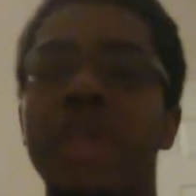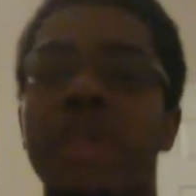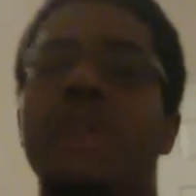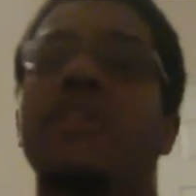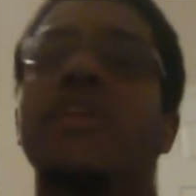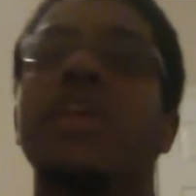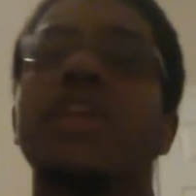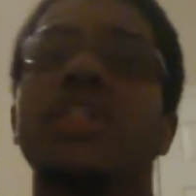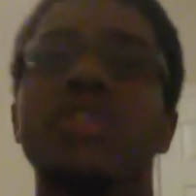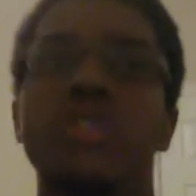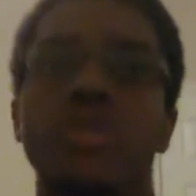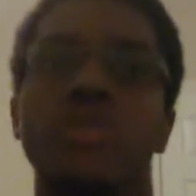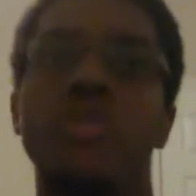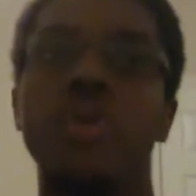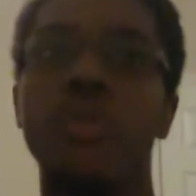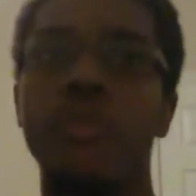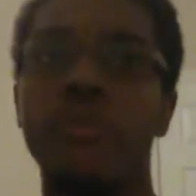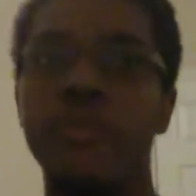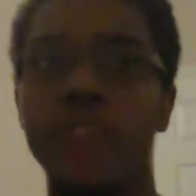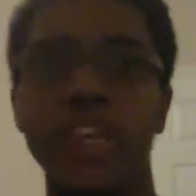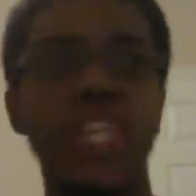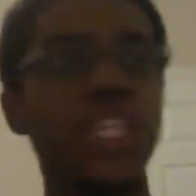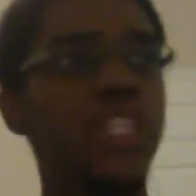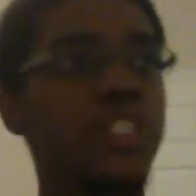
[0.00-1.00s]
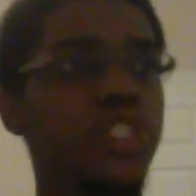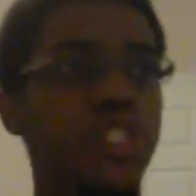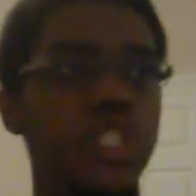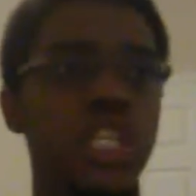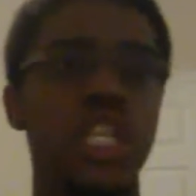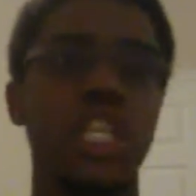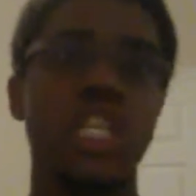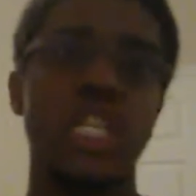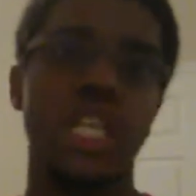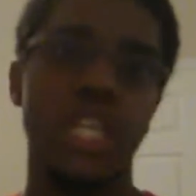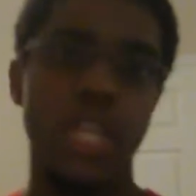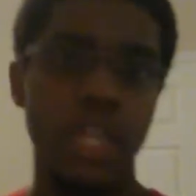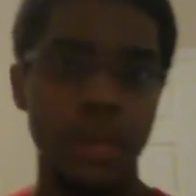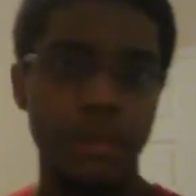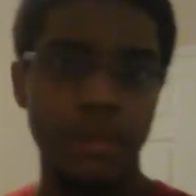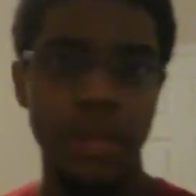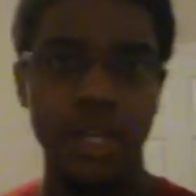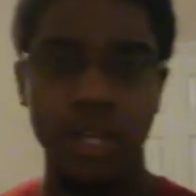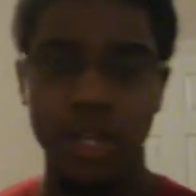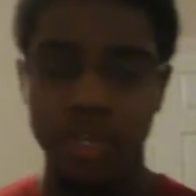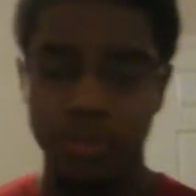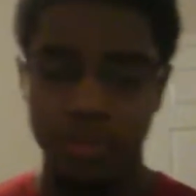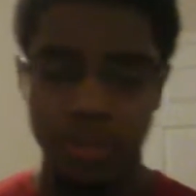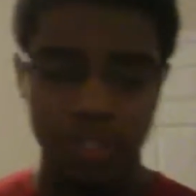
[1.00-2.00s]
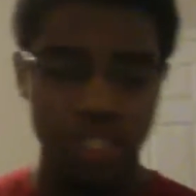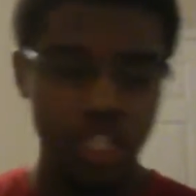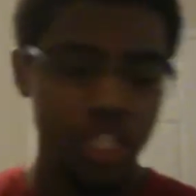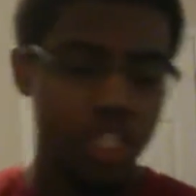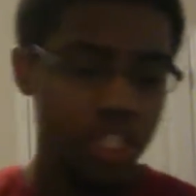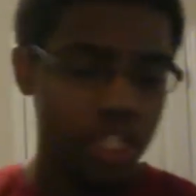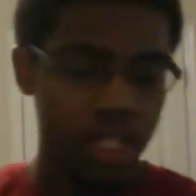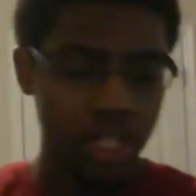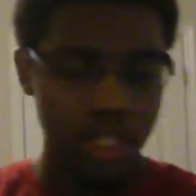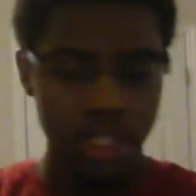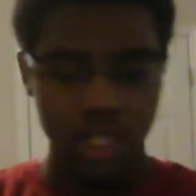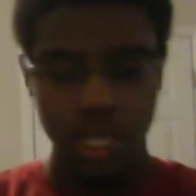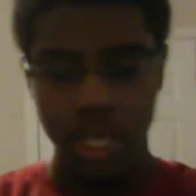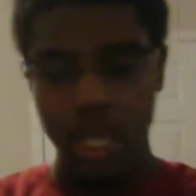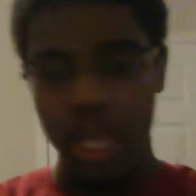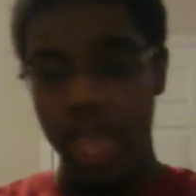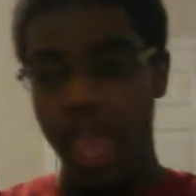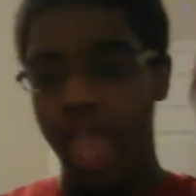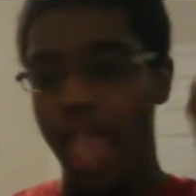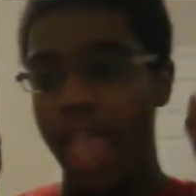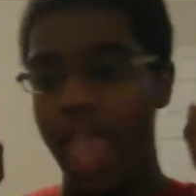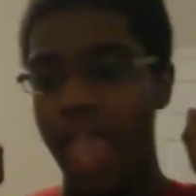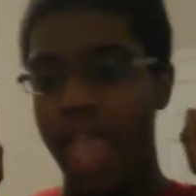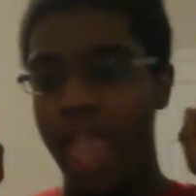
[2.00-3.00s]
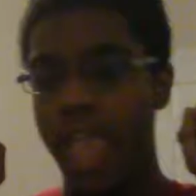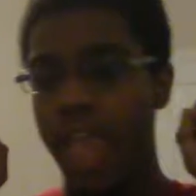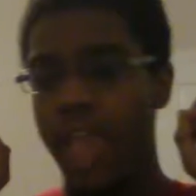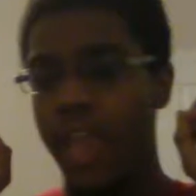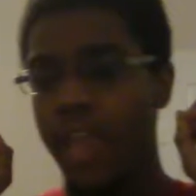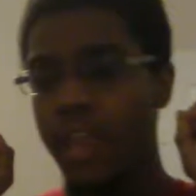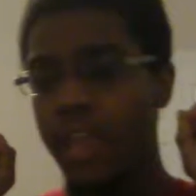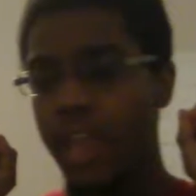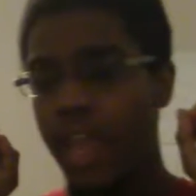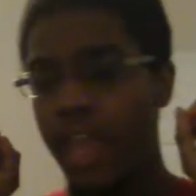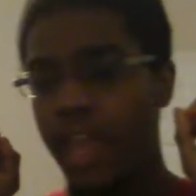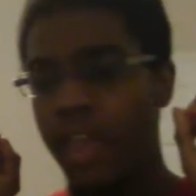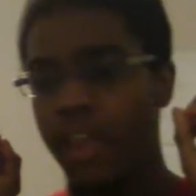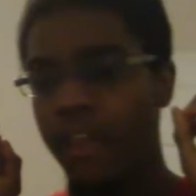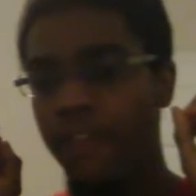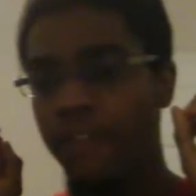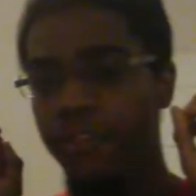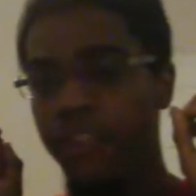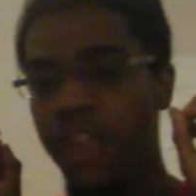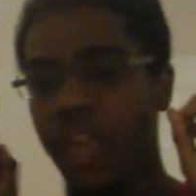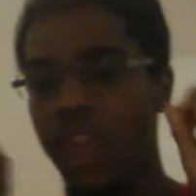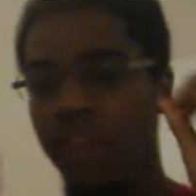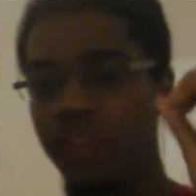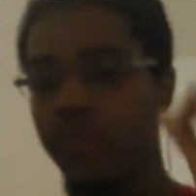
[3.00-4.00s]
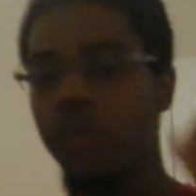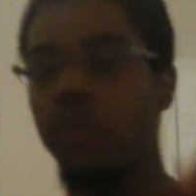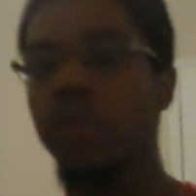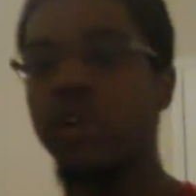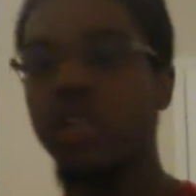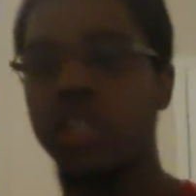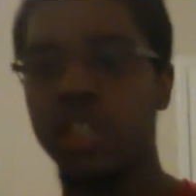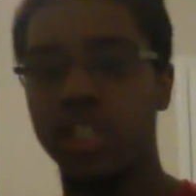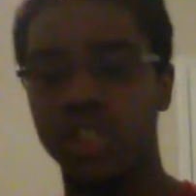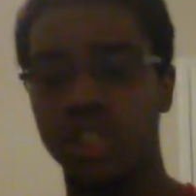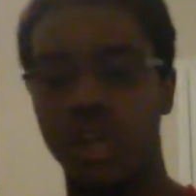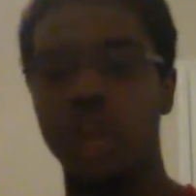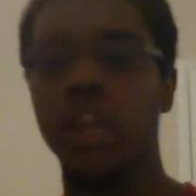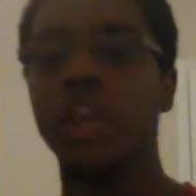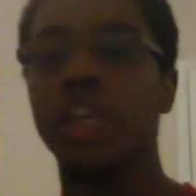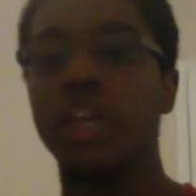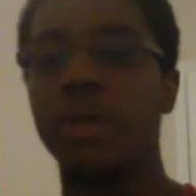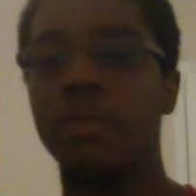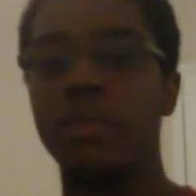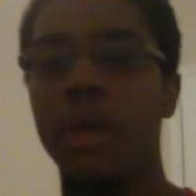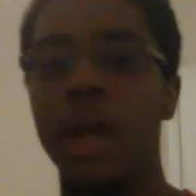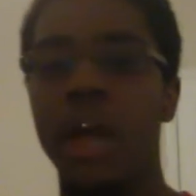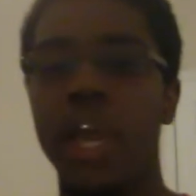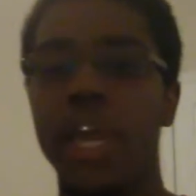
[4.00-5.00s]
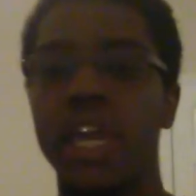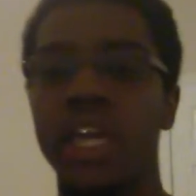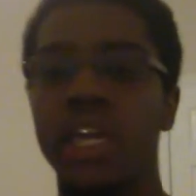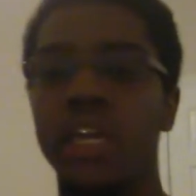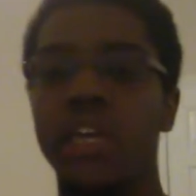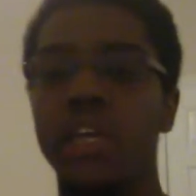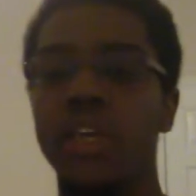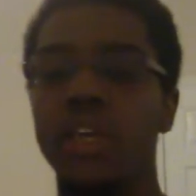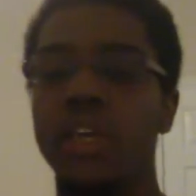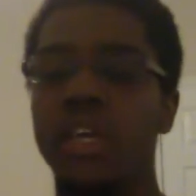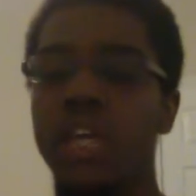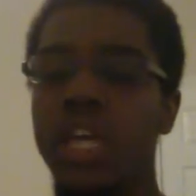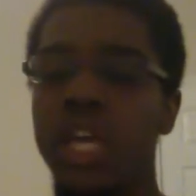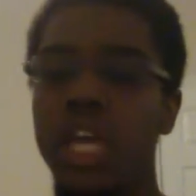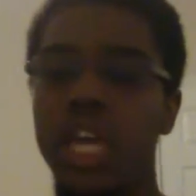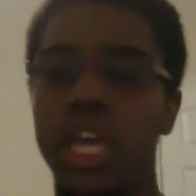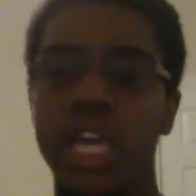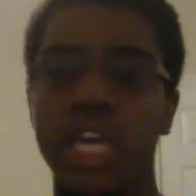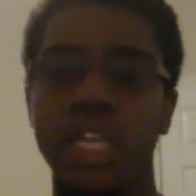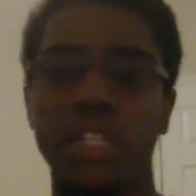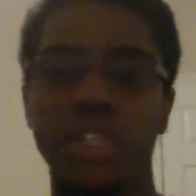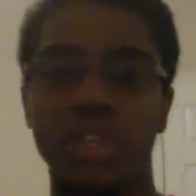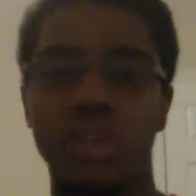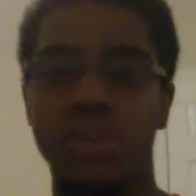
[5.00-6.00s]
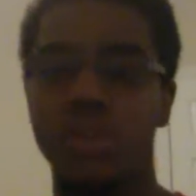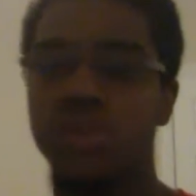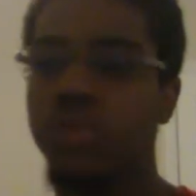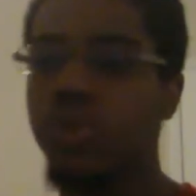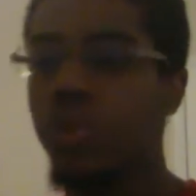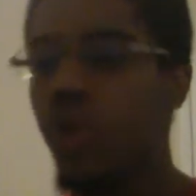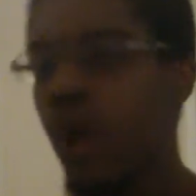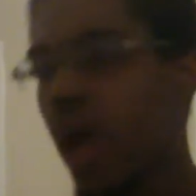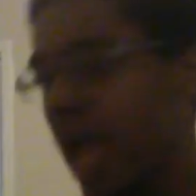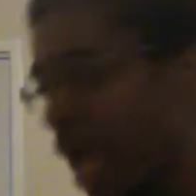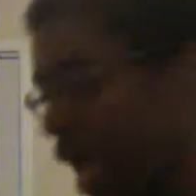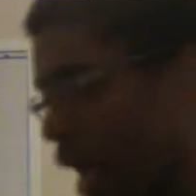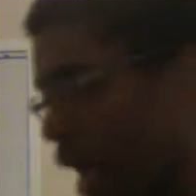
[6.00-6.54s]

period, so no Fiendish Chain can hit my Dark Magicians, and if they ever wanted to target my Eternal Soul, I